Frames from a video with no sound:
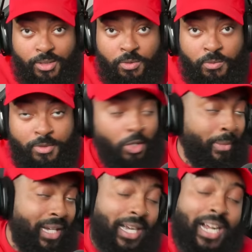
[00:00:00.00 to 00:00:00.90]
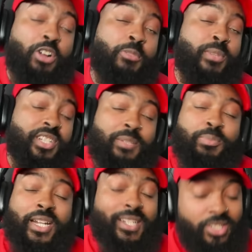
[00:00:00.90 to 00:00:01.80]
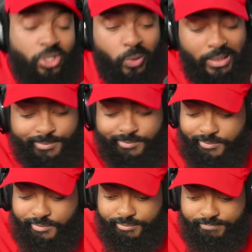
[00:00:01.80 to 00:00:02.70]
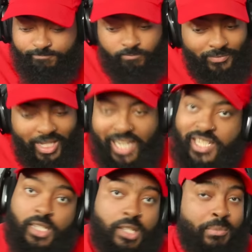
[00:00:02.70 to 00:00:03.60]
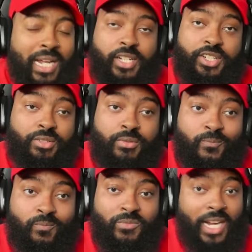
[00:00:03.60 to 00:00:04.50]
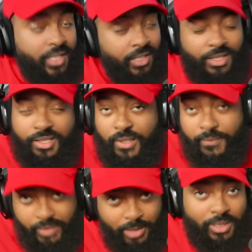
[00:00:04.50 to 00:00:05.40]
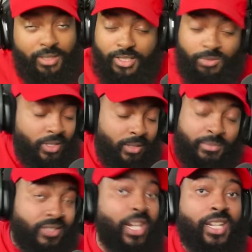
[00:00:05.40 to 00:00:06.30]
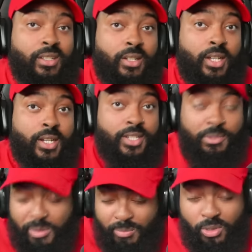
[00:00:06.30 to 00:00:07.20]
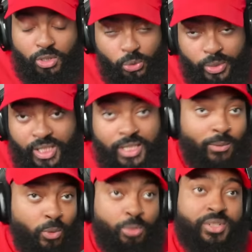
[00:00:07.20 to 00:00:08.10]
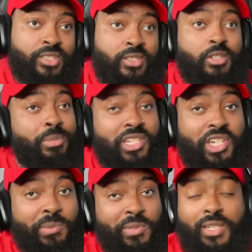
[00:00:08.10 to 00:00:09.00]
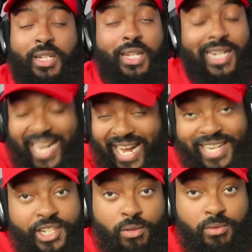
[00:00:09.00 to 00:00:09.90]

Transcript: no matter how much he played into it, I can't get mad at you. I think this is a very, this was a mistake. Some people agree that Roman should still be champion. I don't.